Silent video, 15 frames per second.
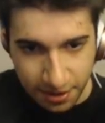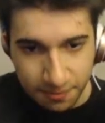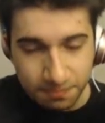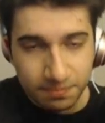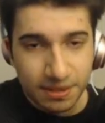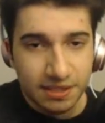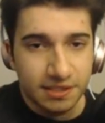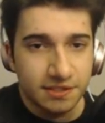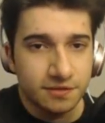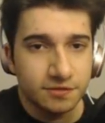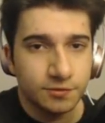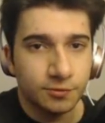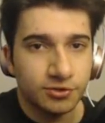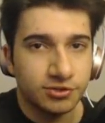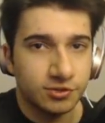
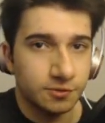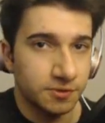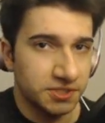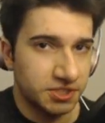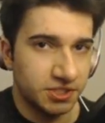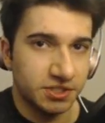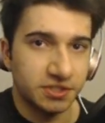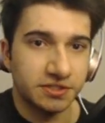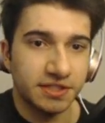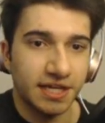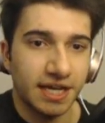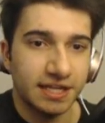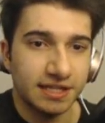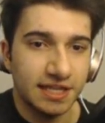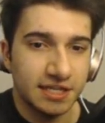Minions were squishier. They
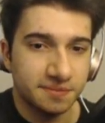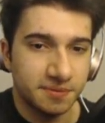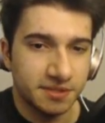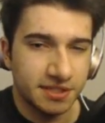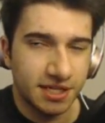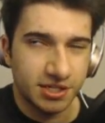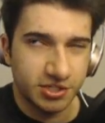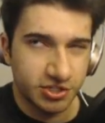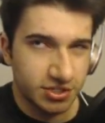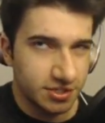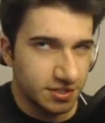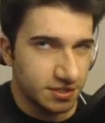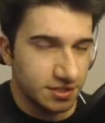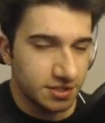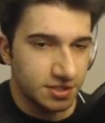had less
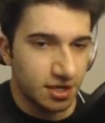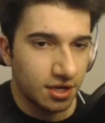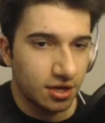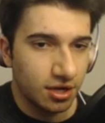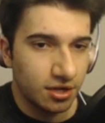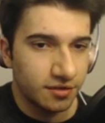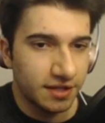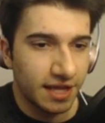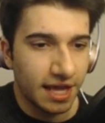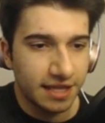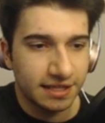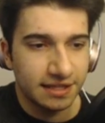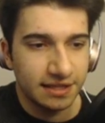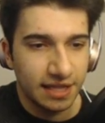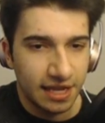protections, they
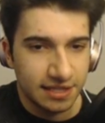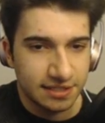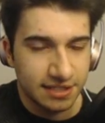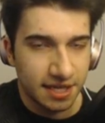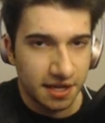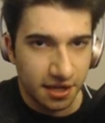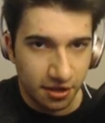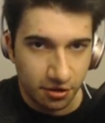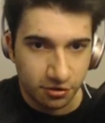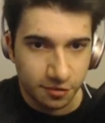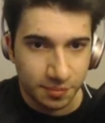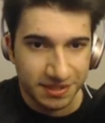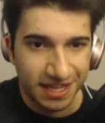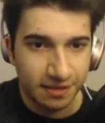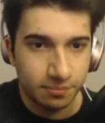had less health,
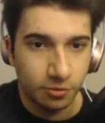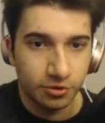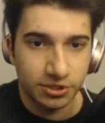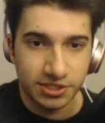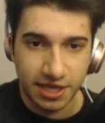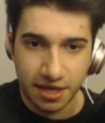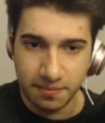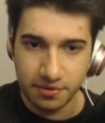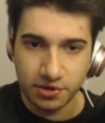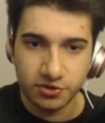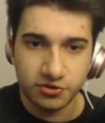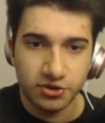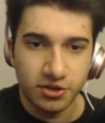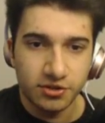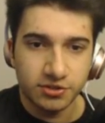but they had more
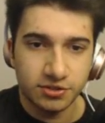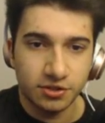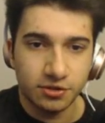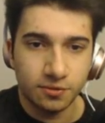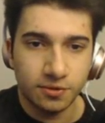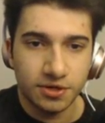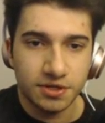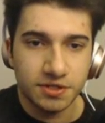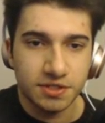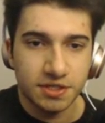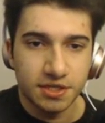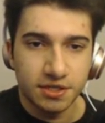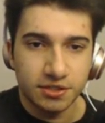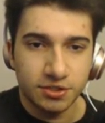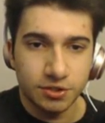damage. So in other words,
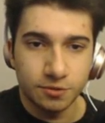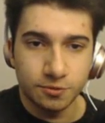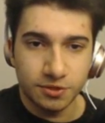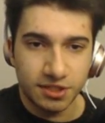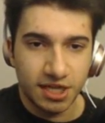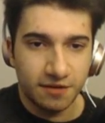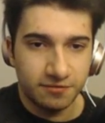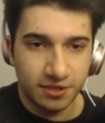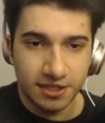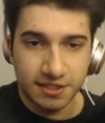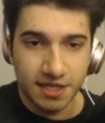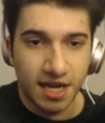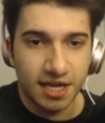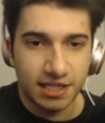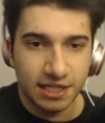you would definitely
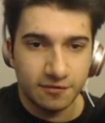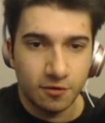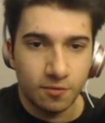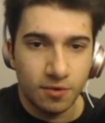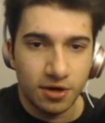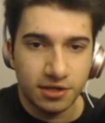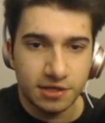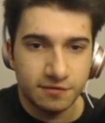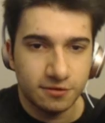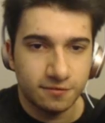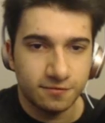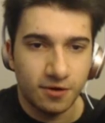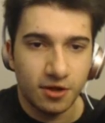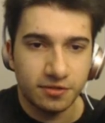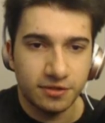die at level 1 if you
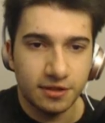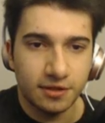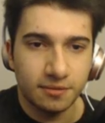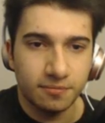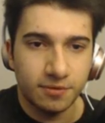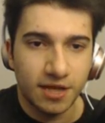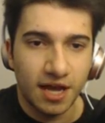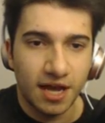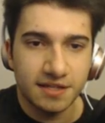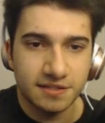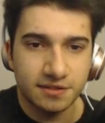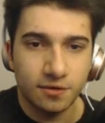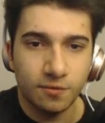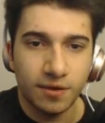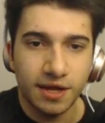fought the guys
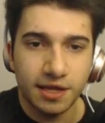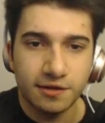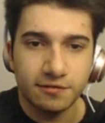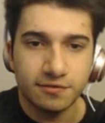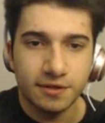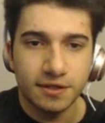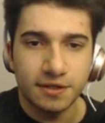in the wave.